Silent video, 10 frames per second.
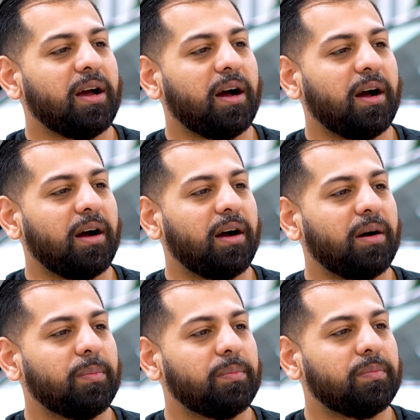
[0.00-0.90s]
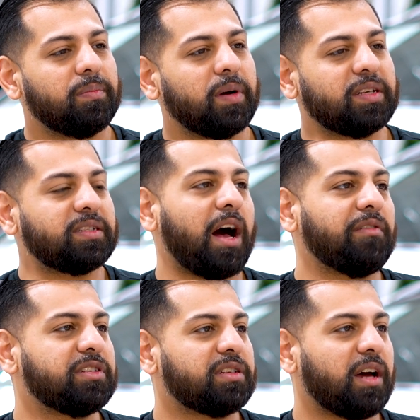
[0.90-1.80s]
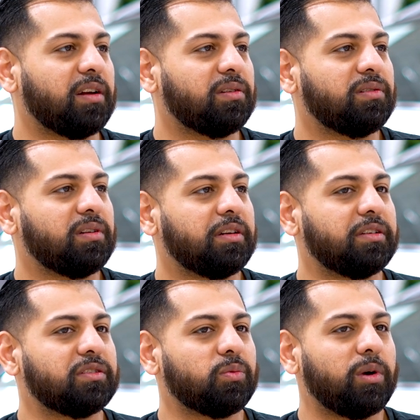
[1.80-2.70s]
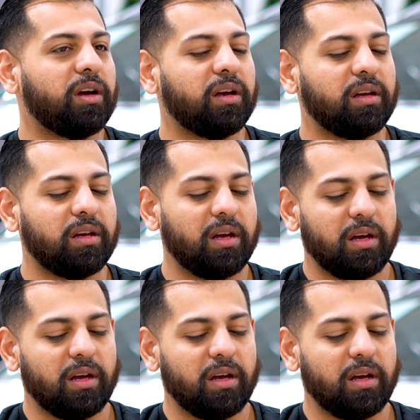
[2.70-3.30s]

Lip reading: A salvage title is when,